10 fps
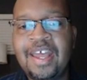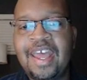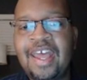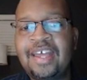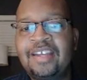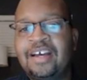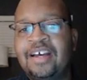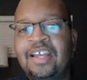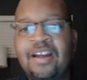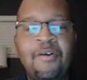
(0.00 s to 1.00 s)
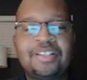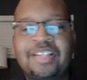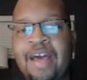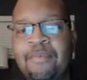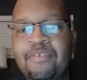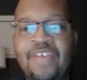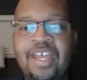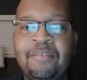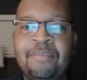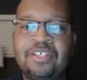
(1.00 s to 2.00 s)
and it always
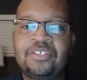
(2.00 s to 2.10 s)
captivated me,